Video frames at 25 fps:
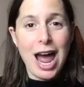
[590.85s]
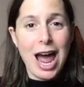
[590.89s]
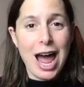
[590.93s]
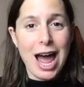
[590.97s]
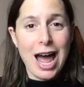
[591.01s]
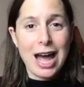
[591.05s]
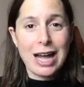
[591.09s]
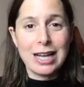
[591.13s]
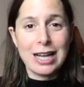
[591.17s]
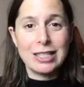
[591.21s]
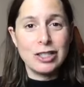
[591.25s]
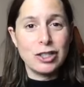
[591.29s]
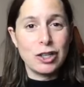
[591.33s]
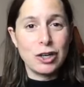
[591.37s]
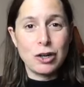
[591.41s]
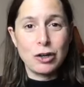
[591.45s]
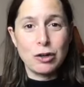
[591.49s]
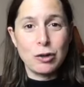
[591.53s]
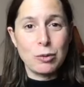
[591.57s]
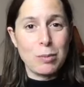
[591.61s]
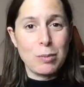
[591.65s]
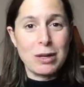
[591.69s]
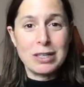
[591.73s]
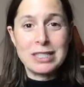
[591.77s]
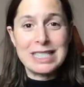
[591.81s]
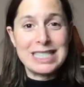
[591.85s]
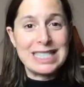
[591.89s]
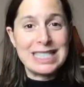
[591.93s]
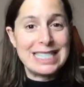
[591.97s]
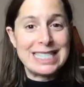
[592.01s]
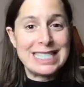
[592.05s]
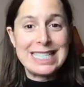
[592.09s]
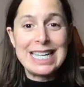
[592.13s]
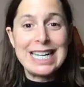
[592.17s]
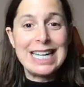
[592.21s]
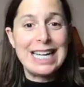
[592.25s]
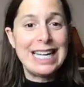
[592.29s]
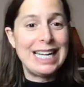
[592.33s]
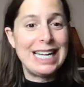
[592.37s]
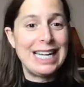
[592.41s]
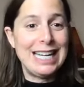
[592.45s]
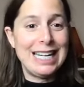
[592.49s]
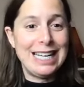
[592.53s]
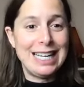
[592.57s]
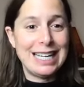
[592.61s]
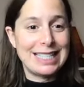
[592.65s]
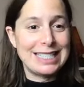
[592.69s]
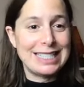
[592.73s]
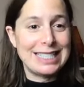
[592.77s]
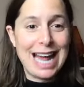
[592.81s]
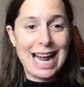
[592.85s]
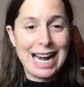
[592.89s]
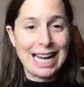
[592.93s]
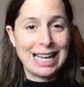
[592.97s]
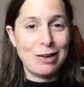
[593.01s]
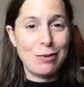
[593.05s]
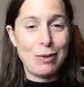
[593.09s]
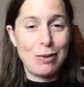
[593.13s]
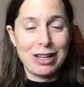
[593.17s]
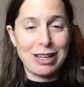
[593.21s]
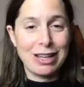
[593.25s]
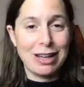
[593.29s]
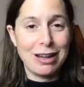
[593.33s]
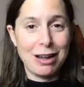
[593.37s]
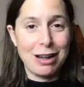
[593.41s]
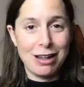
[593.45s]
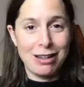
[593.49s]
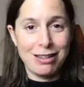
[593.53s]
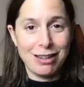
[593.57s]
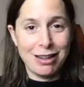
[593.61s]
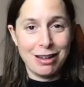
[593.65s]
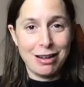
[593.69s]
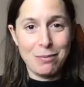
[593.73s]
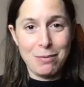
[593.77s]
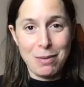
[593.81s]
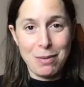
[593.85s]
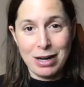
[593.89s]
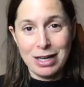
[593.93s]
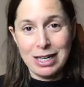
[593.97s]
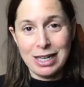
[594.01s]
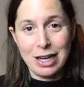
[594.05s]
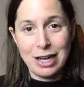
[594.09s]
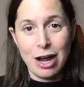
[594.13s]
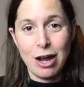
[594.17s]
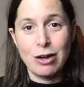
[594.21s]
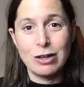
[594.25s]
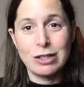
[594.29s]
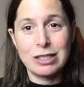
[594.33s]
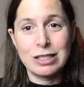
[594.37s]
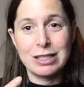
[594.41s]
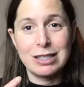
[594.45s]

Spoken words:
and you can almost see exactly where the money goes.